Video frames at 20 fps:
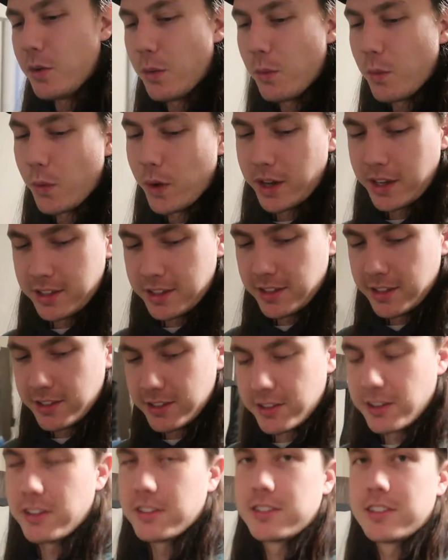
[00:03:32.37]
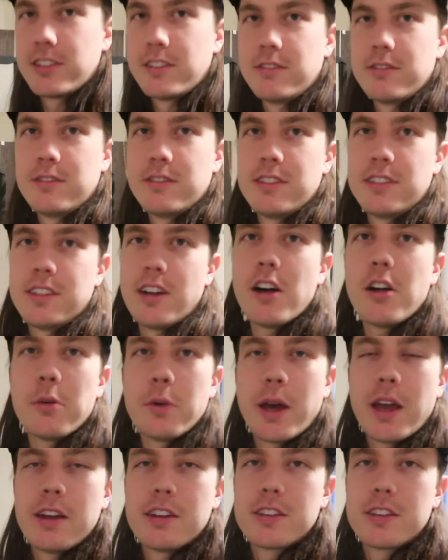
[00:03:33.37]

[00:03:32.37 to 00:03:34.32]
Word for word: white salt hallway.